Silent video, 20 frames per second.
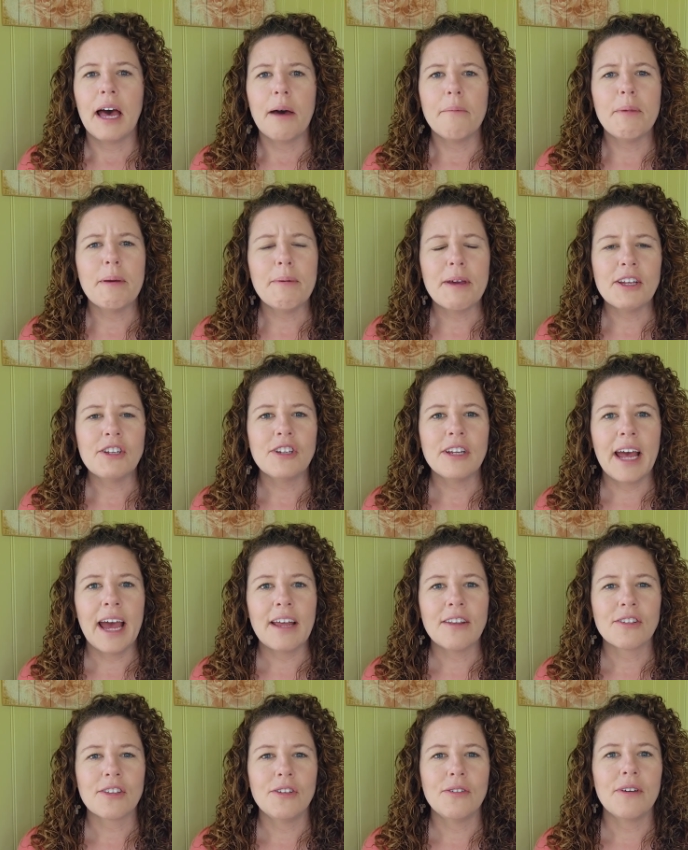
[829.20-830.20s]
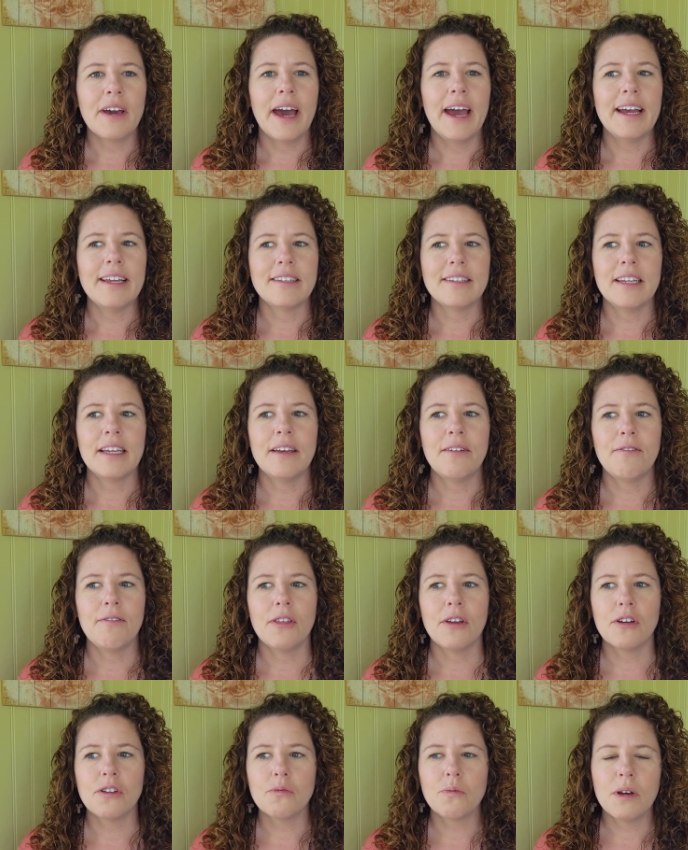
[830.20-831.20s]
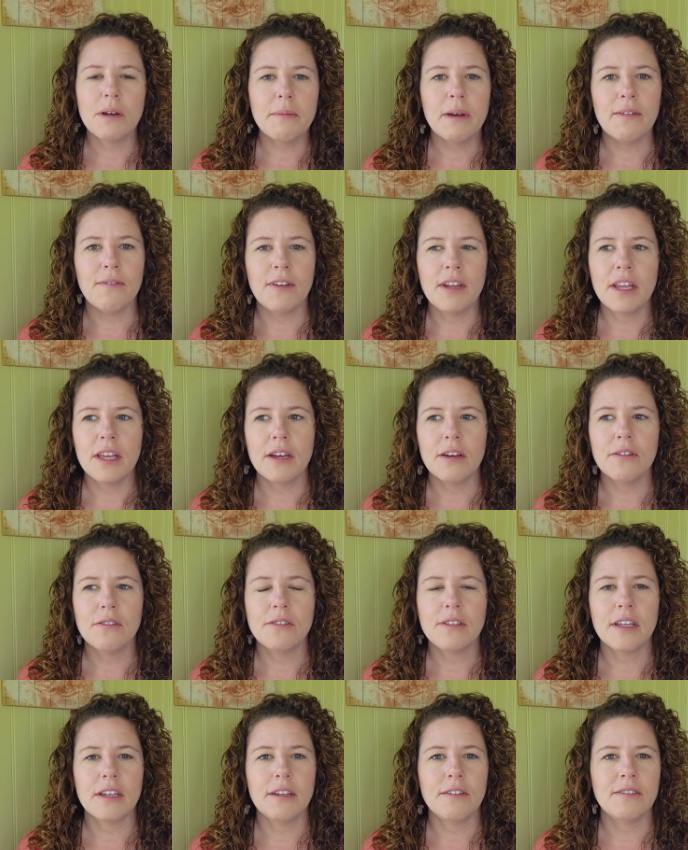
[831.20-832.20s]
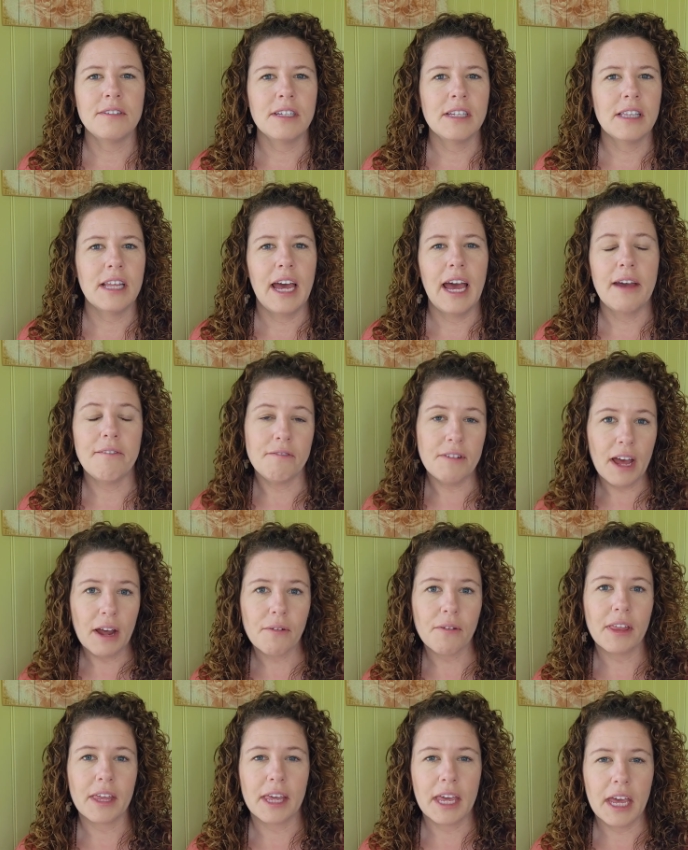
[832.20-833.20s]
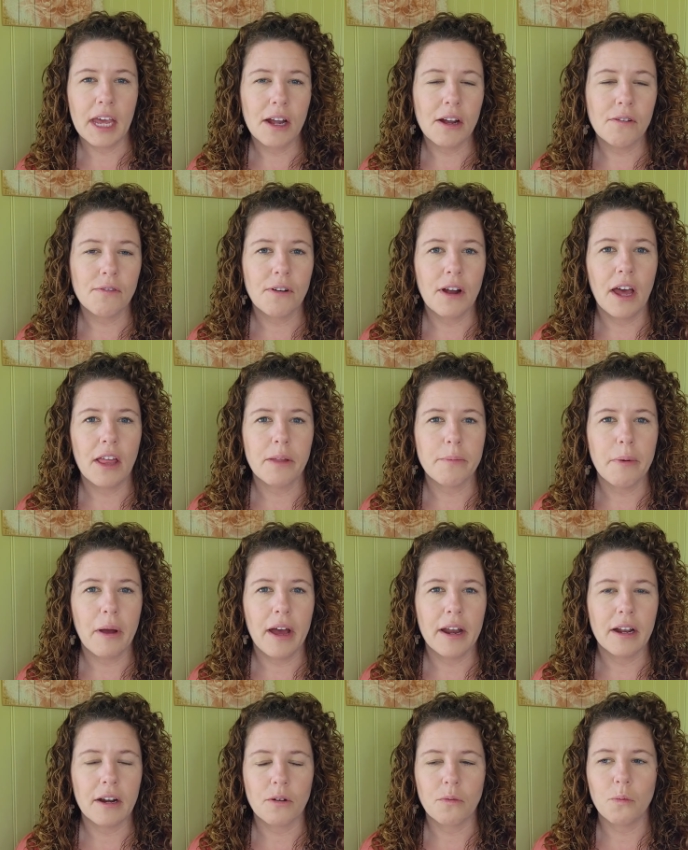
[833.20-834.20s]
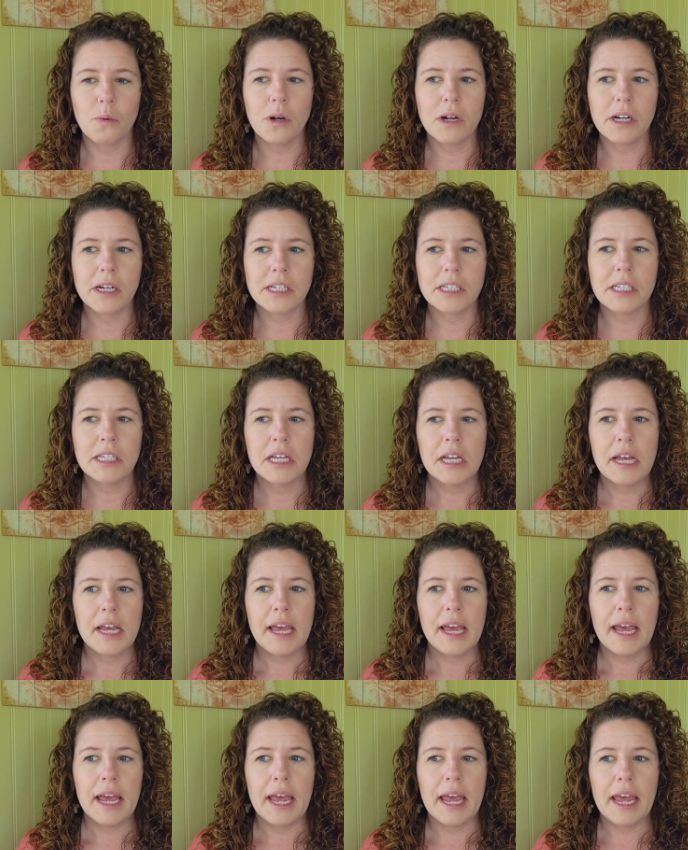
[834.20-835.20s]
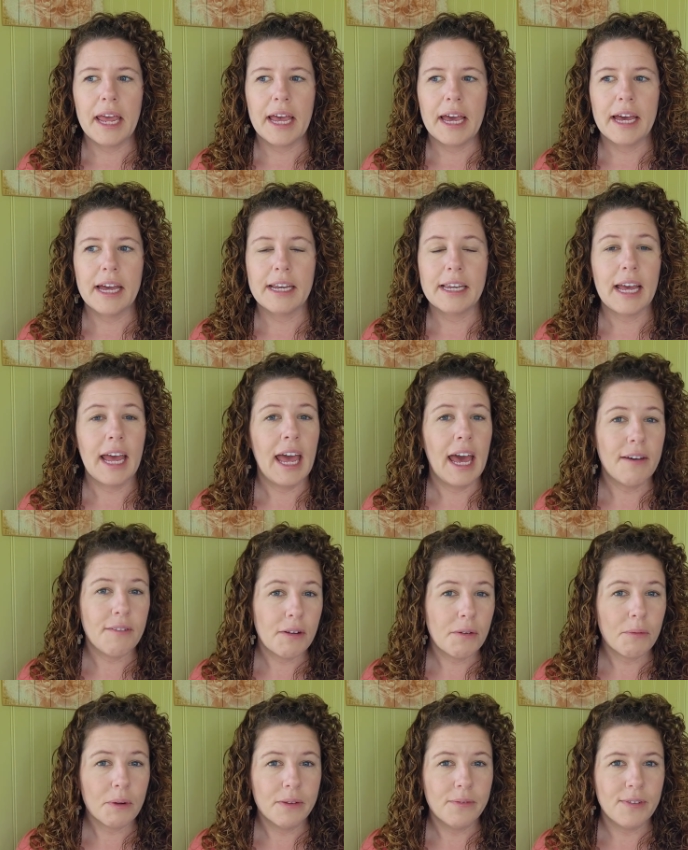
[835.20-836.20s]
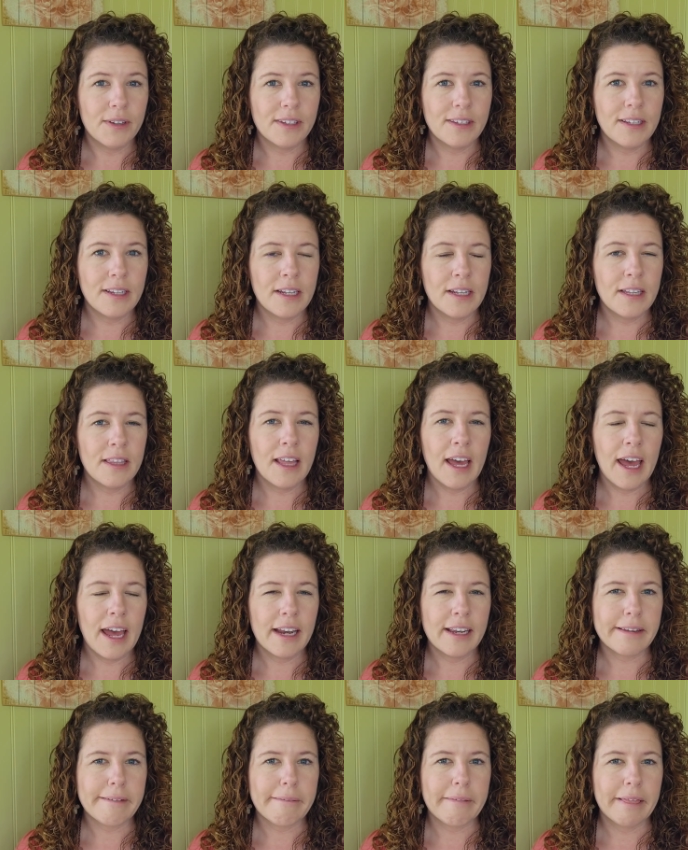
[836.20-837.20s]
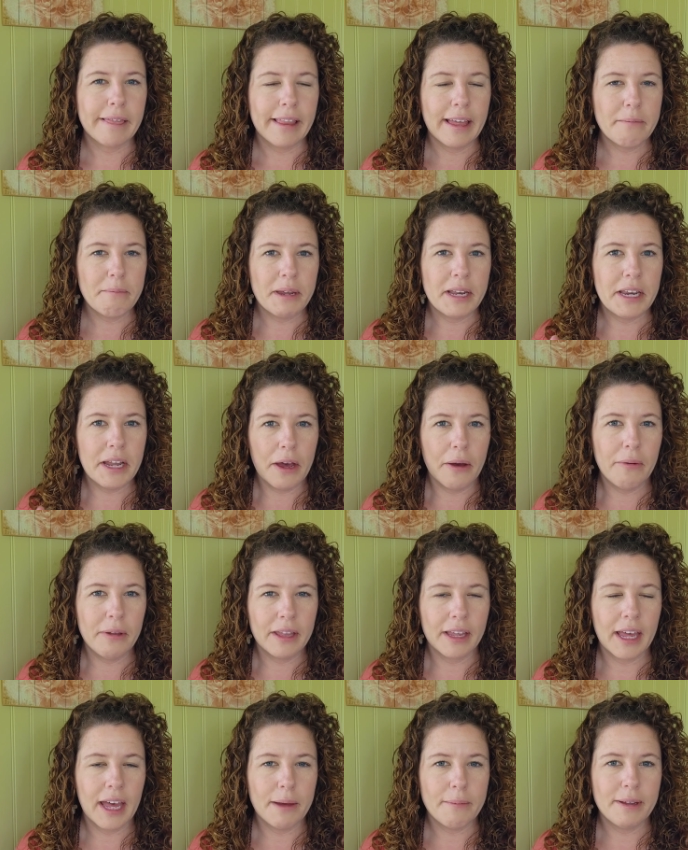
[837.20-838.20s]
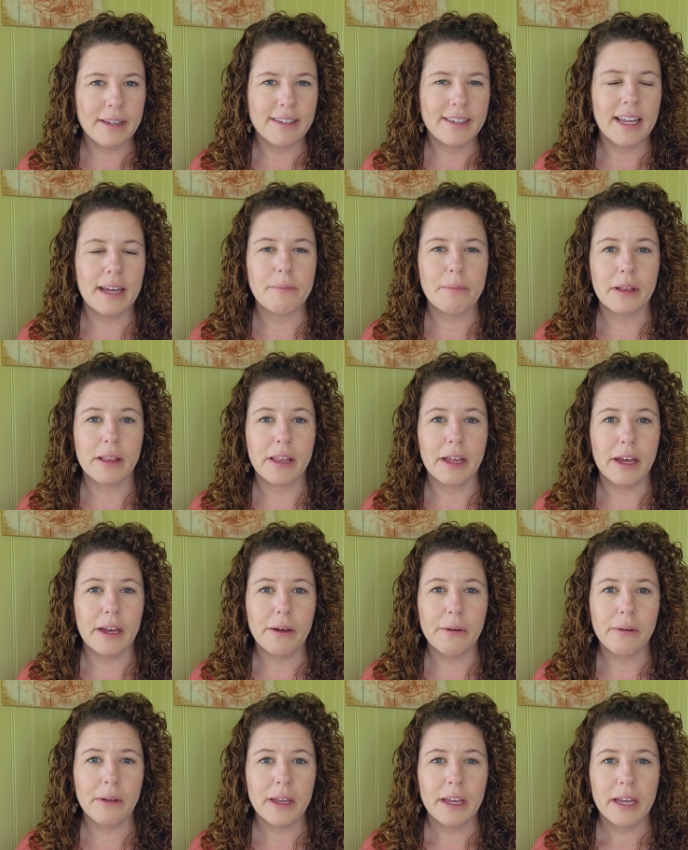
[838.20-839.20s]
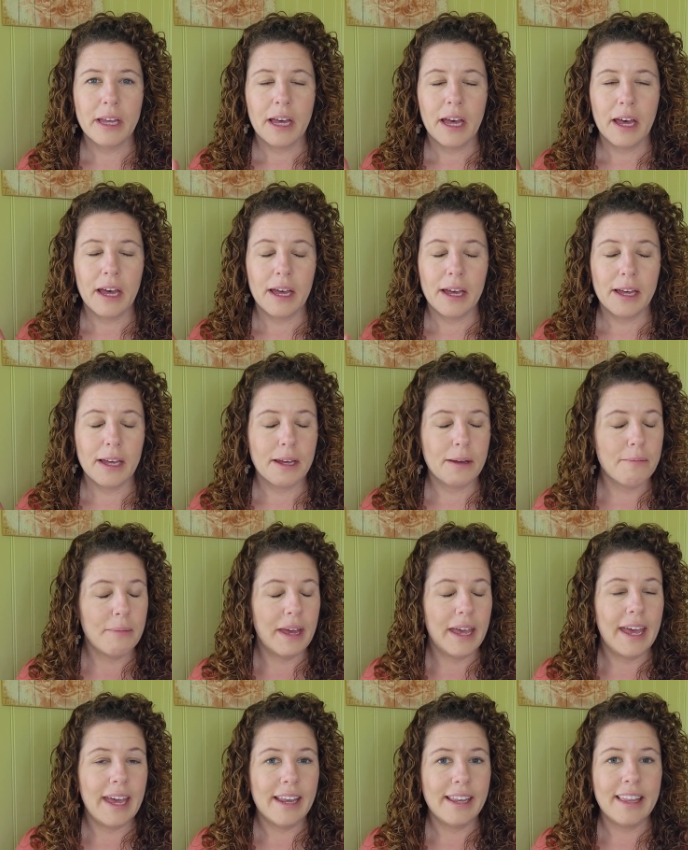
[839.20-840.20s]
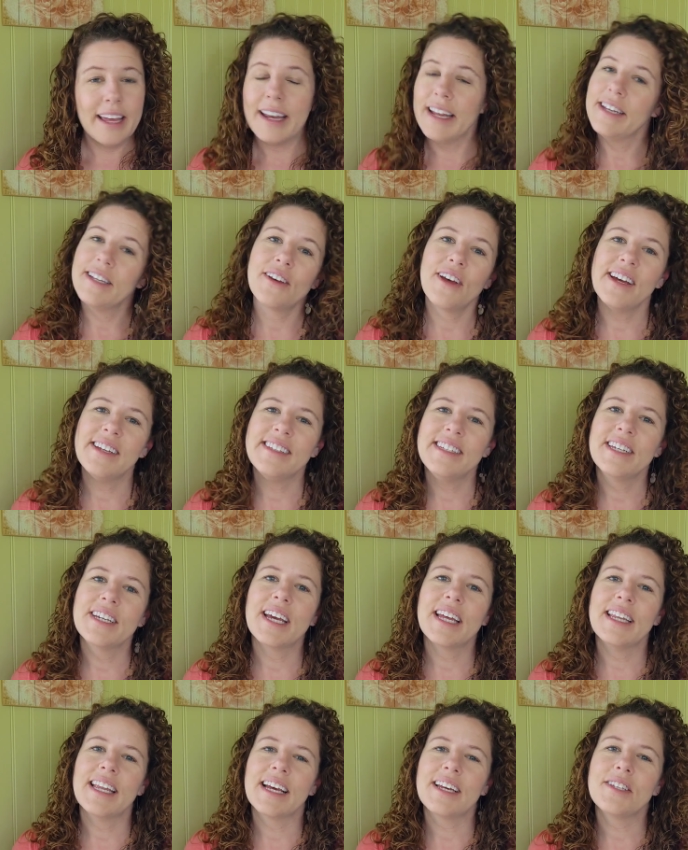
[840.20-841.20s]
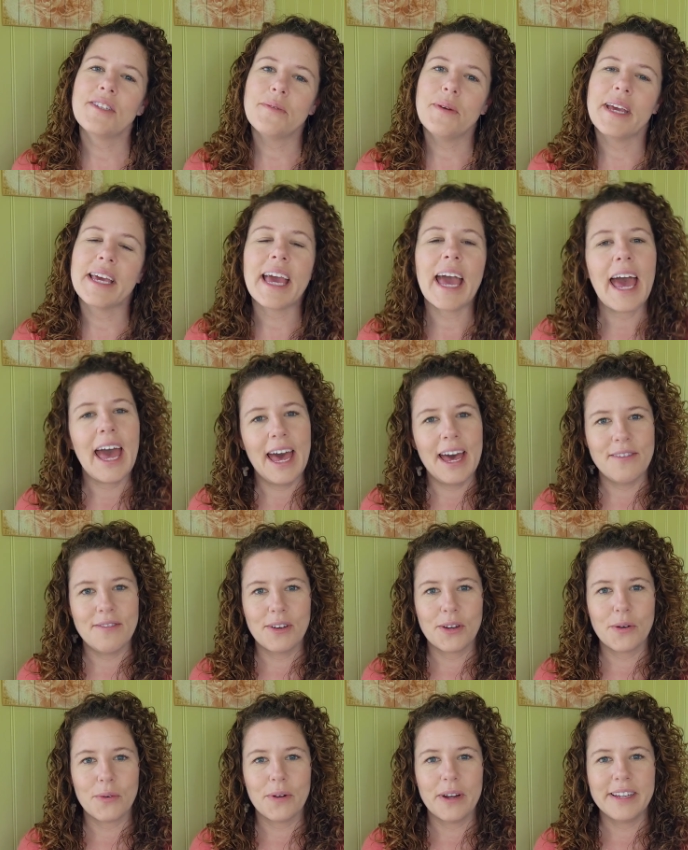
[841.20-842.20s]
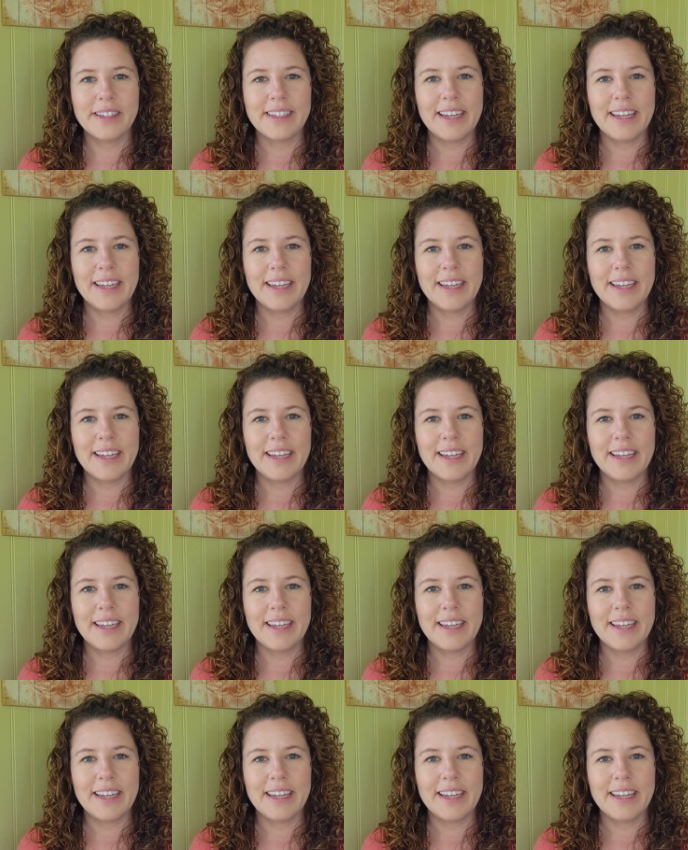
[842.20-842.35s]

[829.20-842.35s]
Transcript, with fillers: Maybe I should ask you guys if there's one of my videos that you've seen that I've not really cared for how the product works and I haven't revisited that, let me know in the comments down below. Um, and then until I see you again next week, have a great